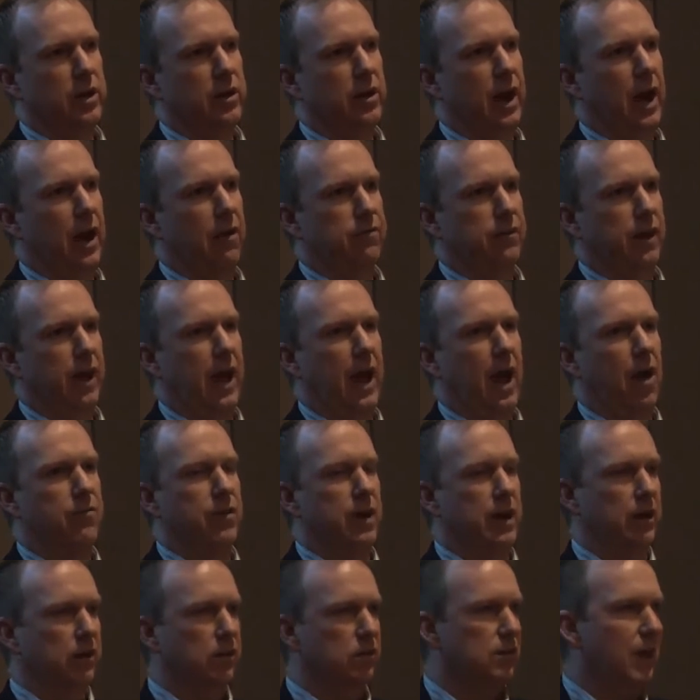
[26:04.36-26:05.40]
We didn't have to have
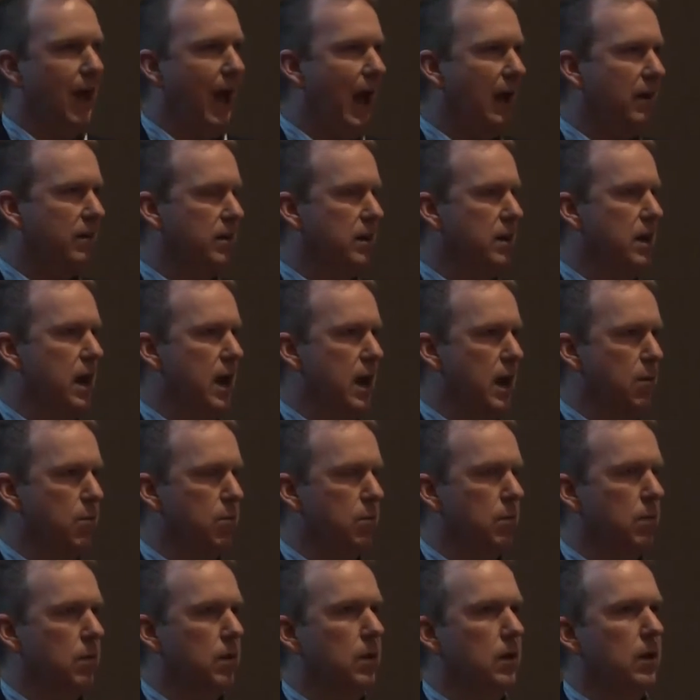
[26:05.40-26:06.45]
an exact
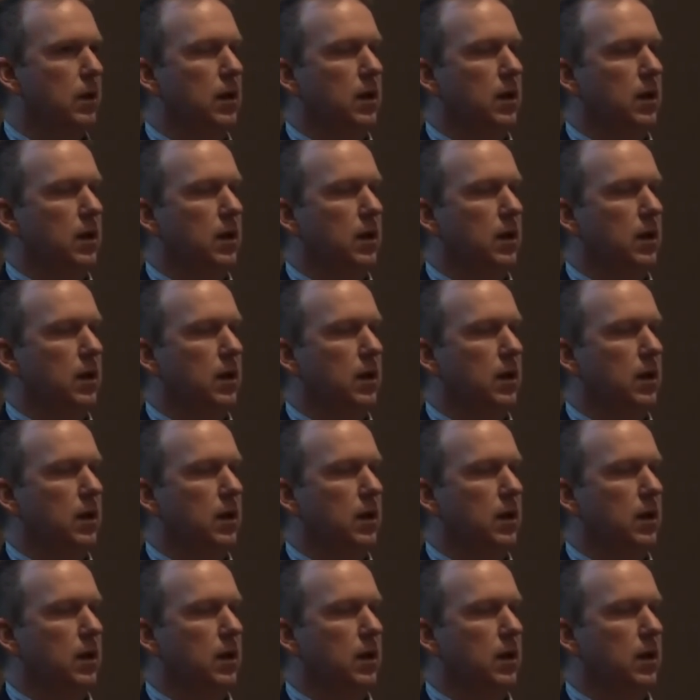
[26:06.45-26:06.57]
name.